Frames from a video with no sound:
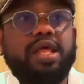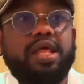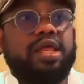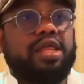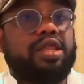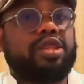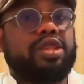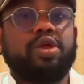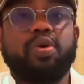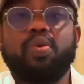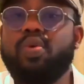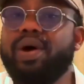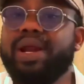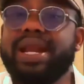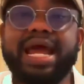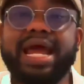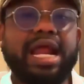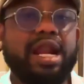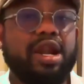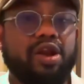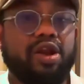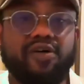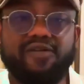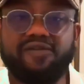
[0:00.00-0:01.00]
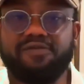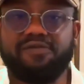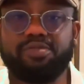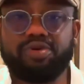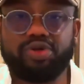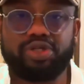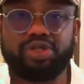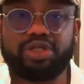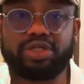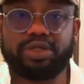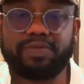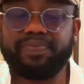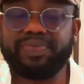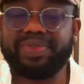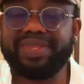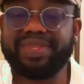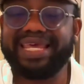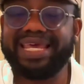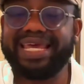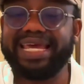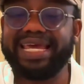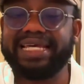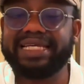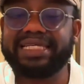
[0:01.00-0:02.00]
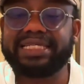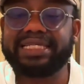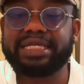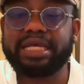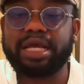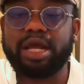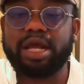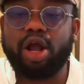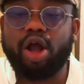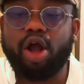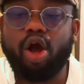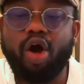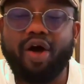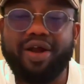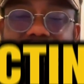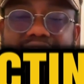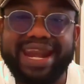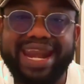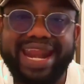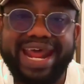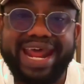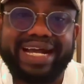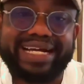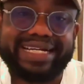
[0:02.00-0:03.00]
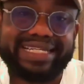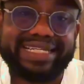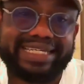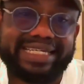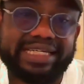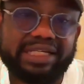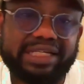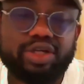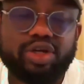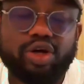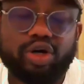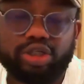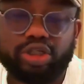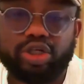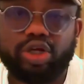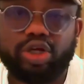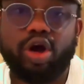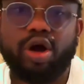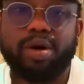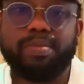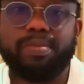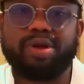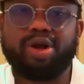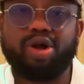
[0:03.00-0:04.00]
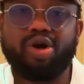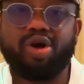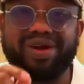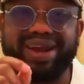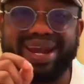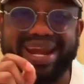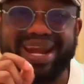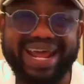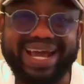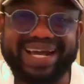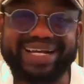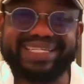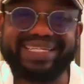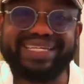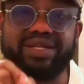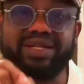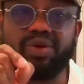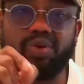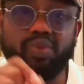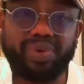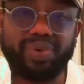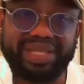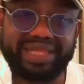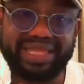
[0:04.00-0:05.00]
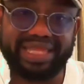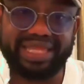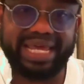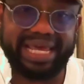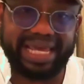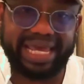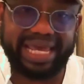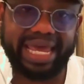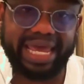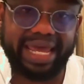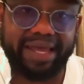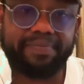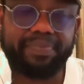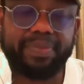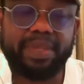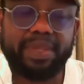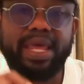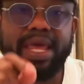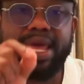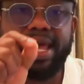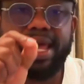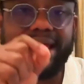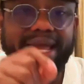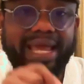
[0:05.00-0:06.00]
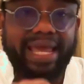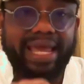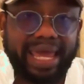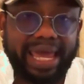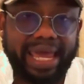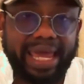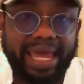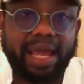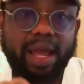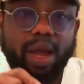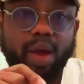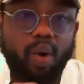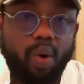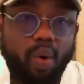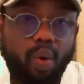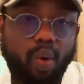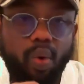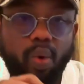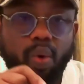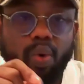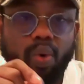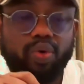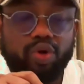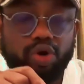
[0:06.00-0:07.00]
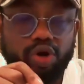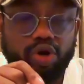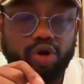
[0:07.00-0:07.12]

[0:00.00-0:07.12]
The one I love most is connecting.com, connecting with a K. Connecting.com,